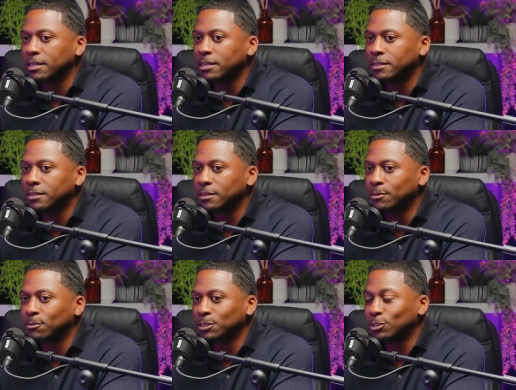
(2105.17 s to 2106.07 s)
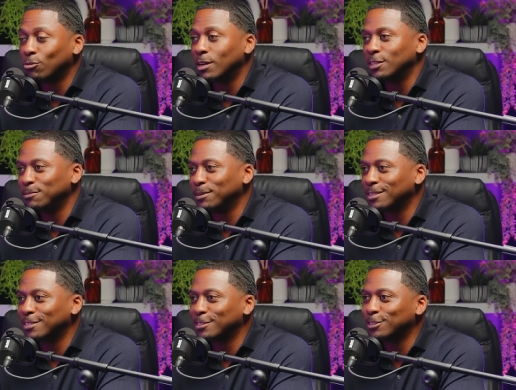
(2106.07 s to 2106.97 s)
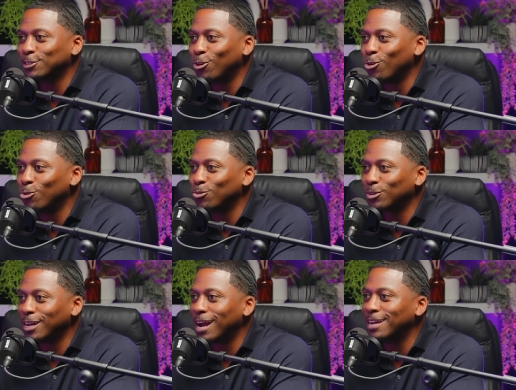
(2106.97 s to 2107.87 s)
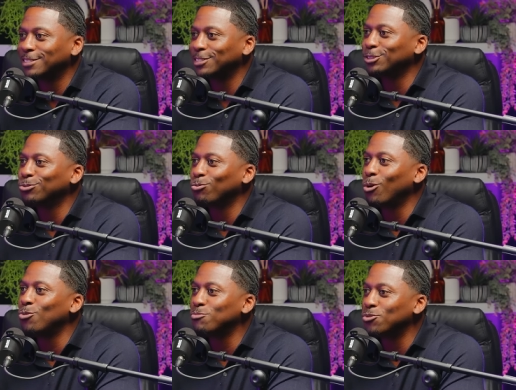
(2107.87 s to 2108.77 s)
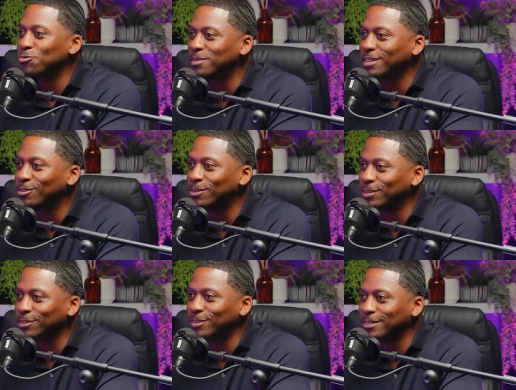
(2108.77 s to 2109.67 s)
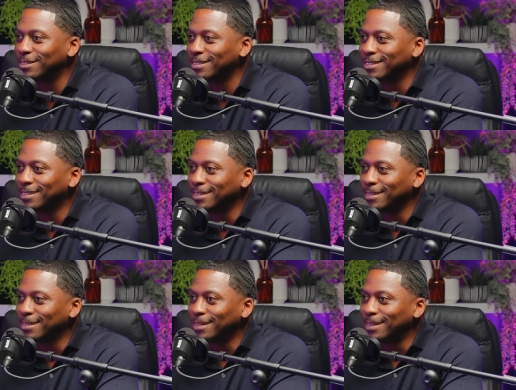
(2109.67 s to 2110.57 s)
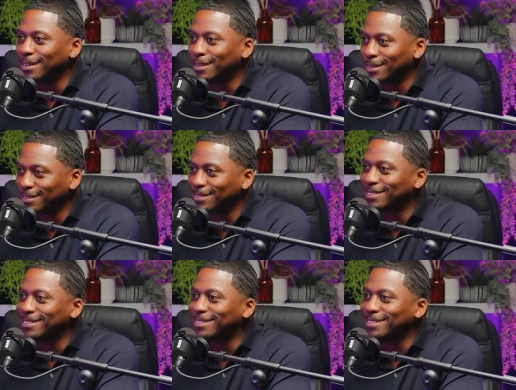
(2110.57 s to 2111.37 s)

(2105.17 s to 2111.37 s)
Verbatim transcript: And which is crazy because there's this whole conscious woke movement going on. Right, but we're more asleep than